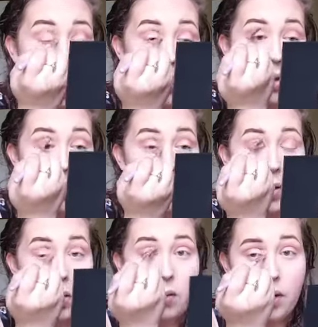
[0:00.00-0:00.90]
Bring this
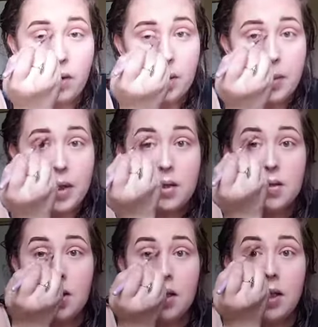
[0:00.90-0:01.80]
one over a little bit,
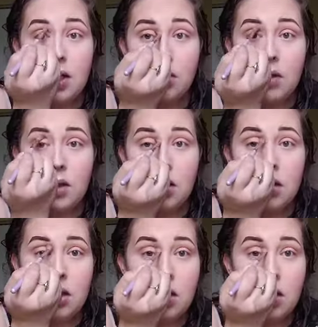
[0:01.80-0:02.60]
it's not even.